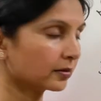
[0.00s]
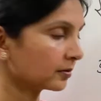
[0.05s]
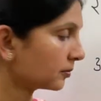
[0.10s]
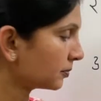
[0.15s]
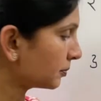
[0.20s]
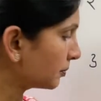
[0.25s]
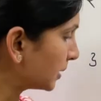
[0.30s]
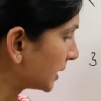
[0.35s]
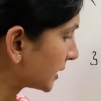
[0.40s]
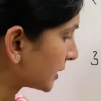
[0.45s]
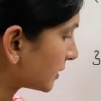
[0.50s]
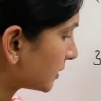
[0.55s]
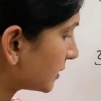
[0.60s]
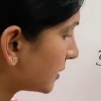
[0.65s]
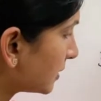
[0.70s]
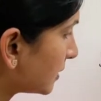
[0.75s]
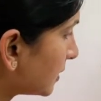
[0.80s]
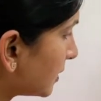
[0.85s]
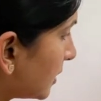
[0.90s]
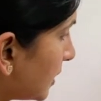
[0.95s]
But
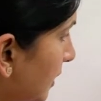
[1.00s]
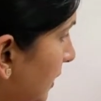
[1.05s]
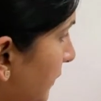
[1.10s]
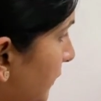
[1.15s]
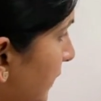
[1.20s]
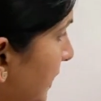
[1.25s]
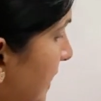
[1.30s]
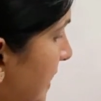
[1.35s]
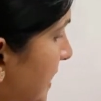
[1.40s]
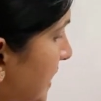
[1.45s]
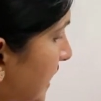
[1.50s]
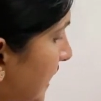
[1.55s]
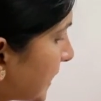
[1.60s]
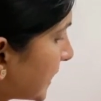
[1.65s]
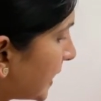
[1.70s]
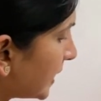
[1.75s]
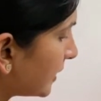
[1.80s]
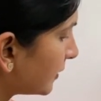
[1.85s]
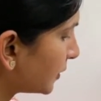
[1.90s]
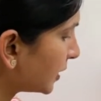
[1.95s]
if it is
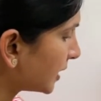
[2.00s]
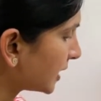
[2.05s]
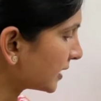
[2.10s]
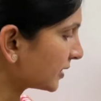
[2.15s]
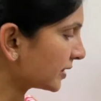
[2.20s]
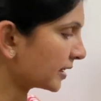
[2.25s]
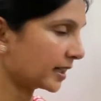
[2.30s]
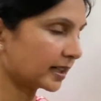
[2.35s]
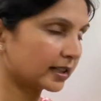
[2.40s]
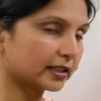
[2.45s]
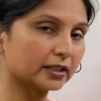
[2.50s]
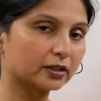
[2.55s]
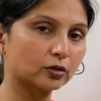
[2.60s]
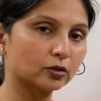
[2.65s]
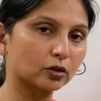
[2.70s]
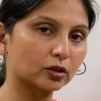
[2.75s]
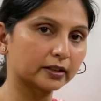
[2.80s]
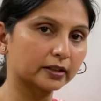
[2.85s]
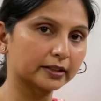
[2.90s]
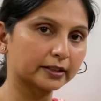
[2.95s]
static, we can directly
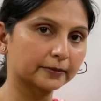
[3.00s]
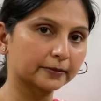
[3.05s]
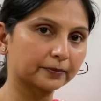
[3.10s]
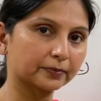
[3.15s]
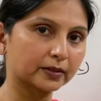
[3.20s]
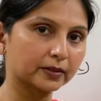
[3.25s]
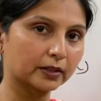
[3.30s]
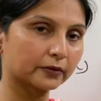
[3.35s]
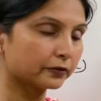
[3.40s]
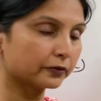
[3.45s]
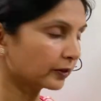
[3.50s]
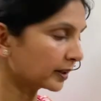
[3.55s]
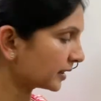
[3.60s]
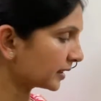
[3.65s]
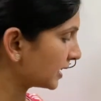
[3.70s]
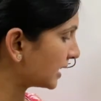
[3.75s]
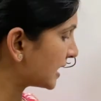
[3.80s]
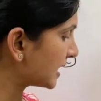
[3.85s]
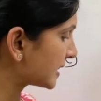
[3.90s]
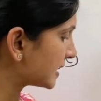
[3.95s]
call it. If one
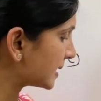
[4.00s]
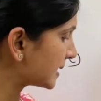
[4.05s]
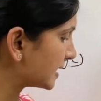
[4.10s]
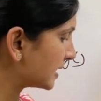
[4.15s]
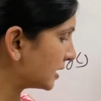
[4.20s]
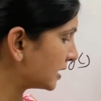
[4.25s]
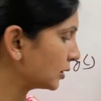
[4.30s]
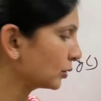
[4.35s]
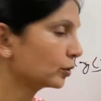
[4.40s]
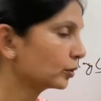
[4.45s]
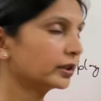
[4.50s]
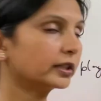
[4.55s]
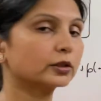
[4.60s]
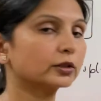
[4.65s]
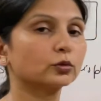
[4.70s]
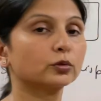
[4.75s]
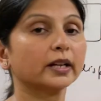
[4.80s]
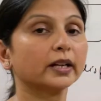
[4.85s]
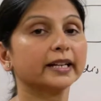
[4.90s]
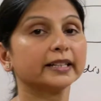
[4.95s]
class is there, no need
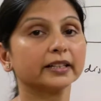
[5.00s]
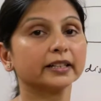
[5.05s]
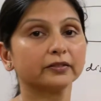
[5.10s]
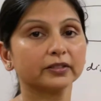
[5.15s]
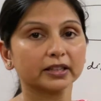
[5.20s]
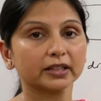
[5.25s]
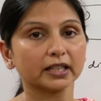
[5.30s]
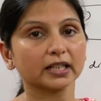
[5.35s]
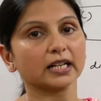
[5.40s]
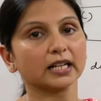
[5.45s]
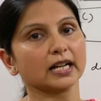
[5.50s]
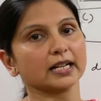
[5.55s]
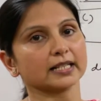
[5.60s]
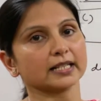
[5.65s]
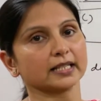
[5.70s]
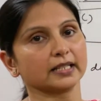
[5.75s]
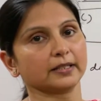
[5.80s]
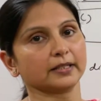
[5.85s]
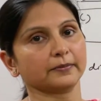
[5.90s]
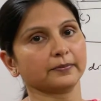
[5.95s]
to write even the
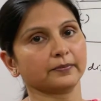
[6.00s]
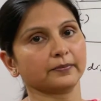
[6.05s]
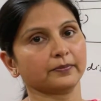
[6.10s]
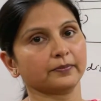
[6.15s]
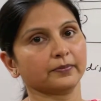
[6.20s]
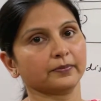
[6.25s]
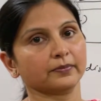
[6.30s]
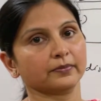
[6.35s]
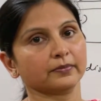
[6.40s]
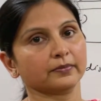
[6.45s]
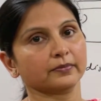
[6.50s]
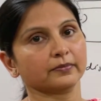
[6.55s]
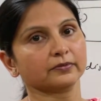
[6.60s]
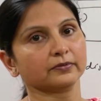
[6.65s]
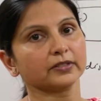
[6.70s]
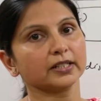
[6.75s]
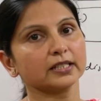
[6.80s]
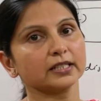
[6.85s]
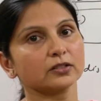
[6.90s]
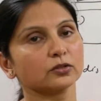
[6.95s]
class name. Fine.